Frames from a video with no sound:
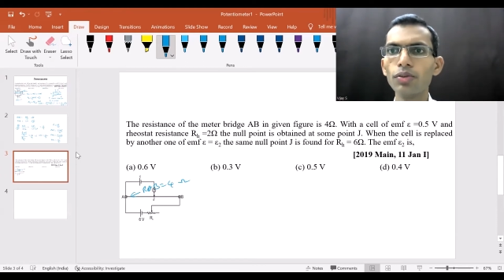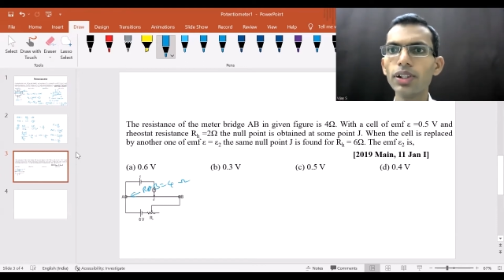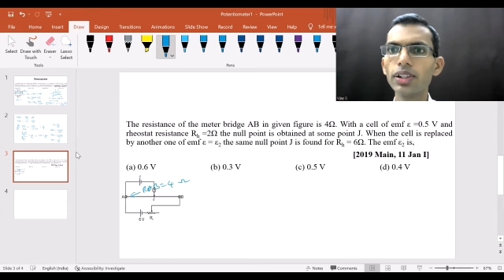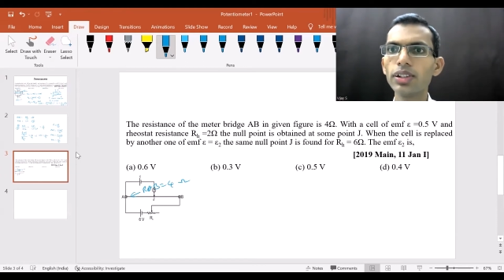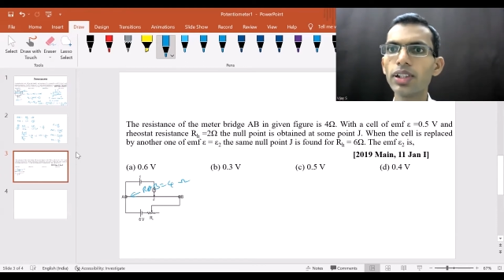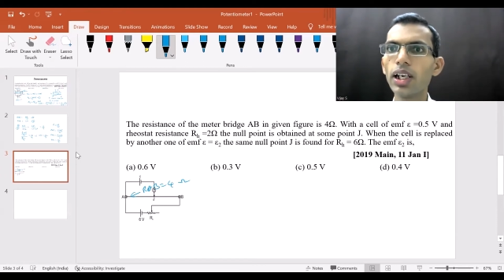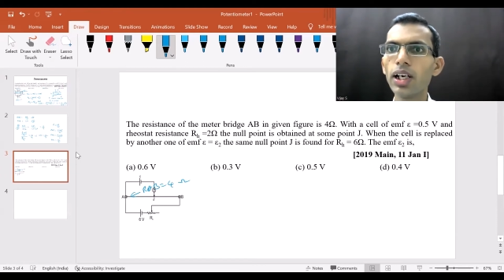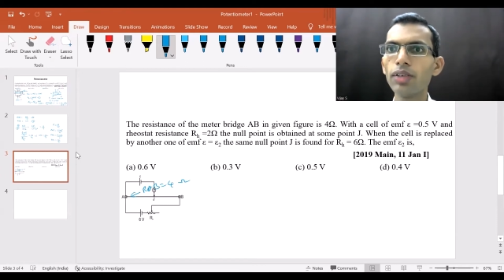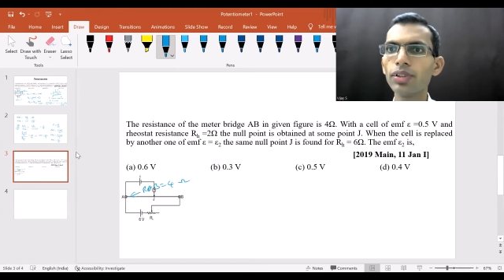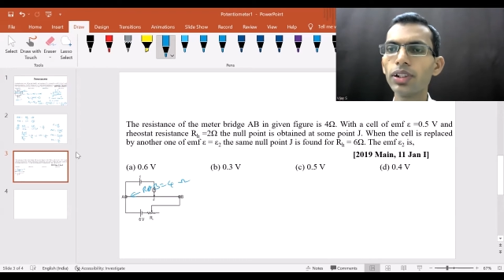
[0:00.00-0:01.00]
With a cell
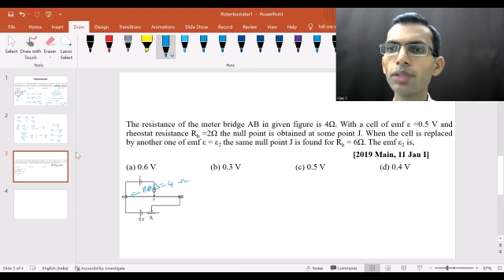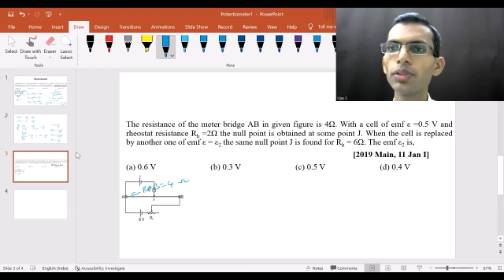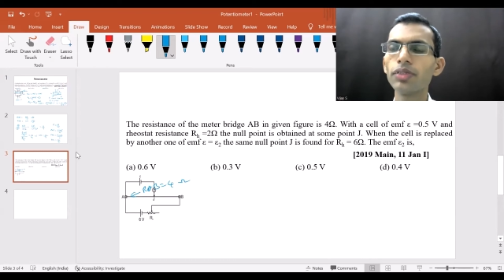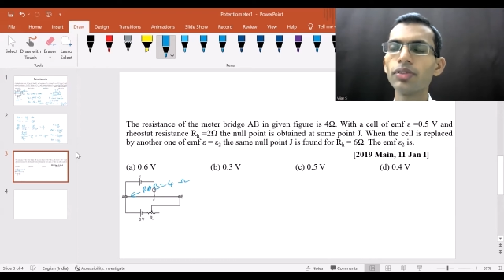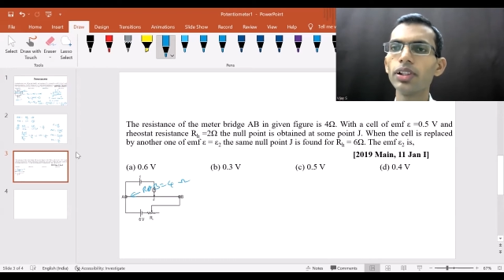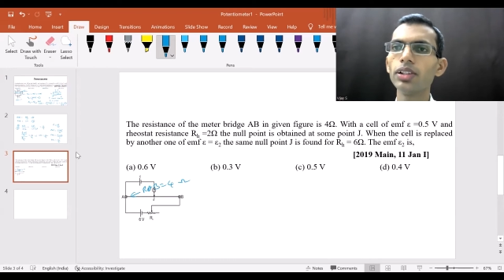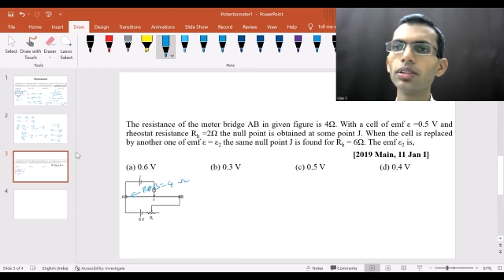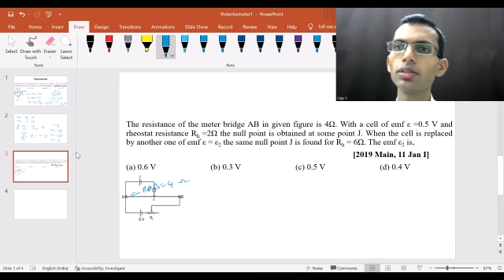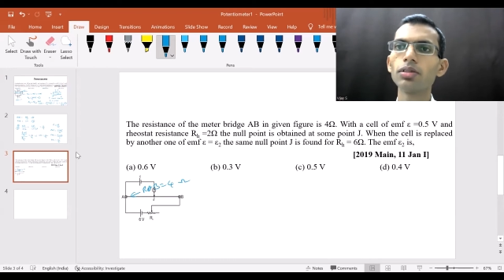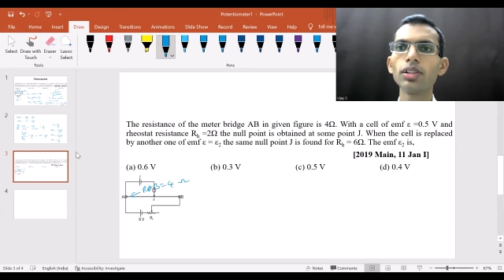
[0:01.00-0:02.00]
of EMF E
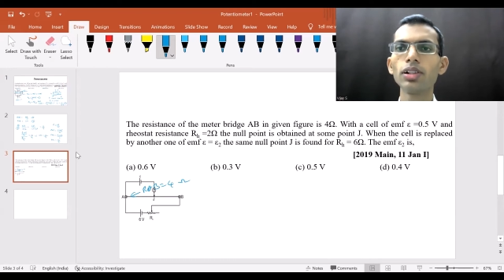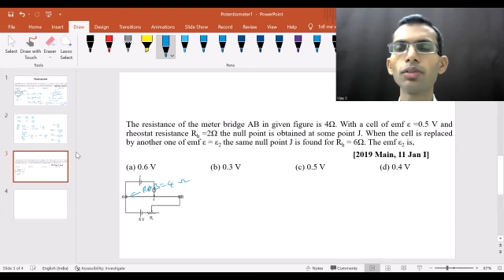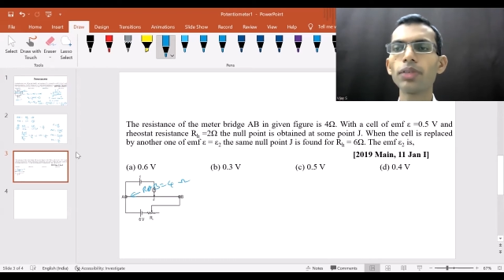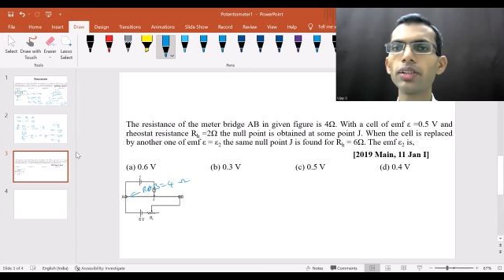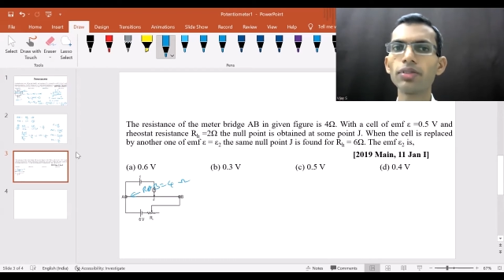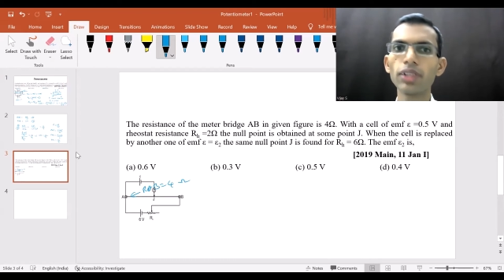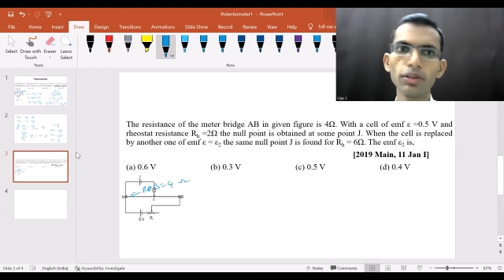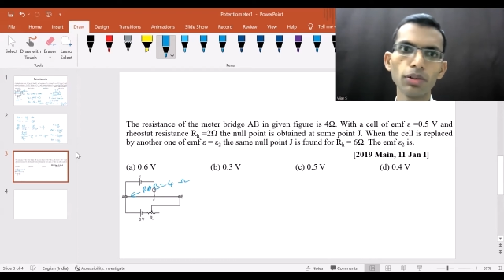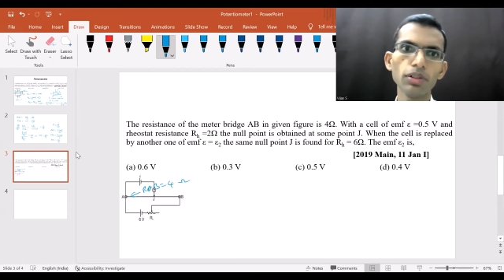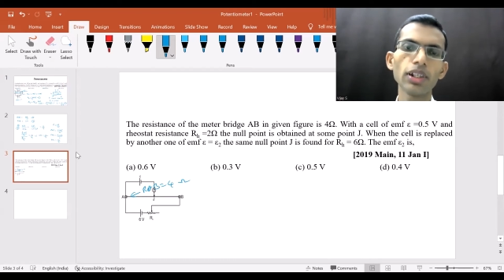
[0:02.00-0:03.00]
is equal to
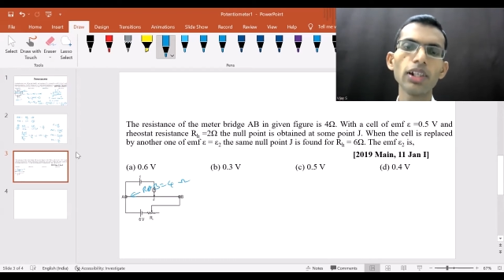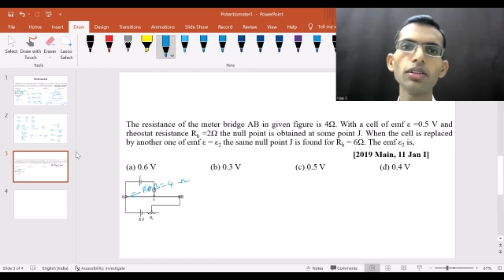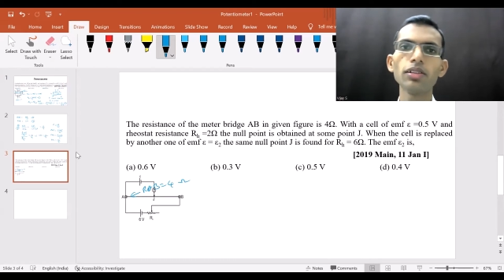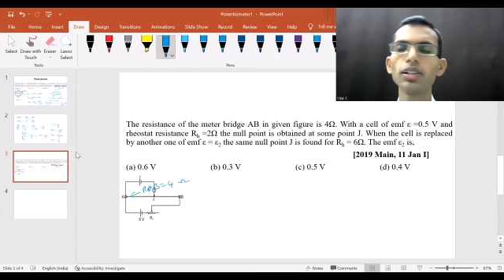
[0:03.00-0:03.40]
0.5 volts and